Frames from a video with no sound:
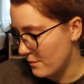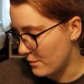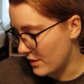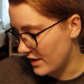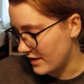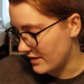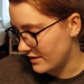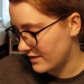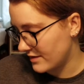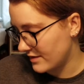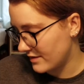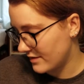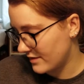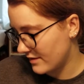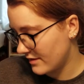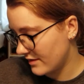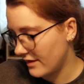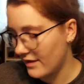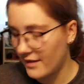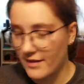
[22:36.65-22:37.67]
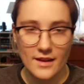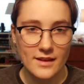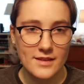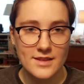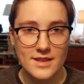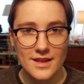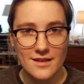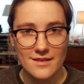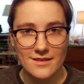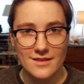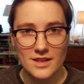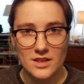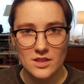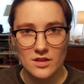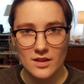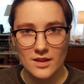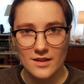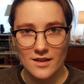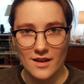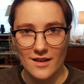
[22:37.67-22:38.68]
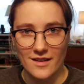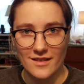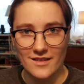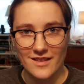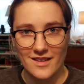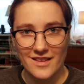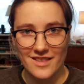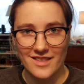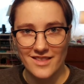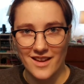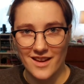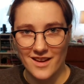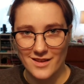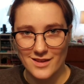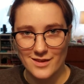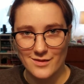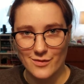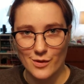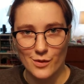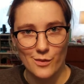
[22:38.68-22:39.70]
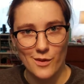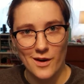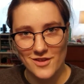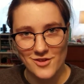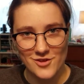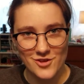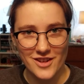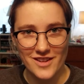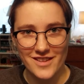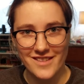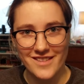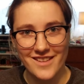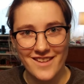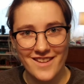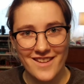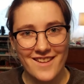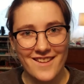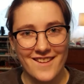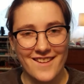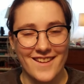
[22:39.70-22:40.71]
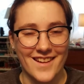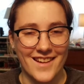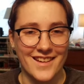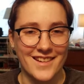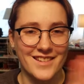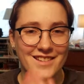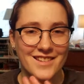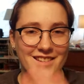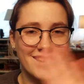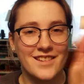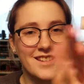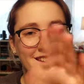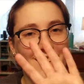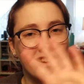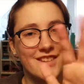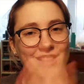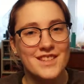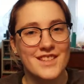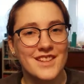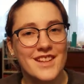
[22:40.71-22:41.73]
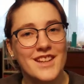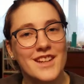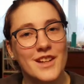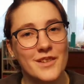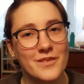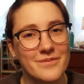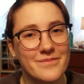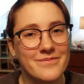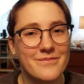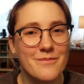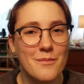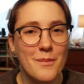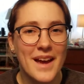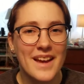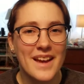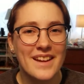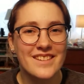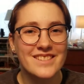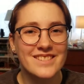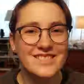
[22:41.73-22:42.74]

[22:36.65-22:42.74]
But that's it. That's all I got. Thanks for watching, and I'll see you later. Bye.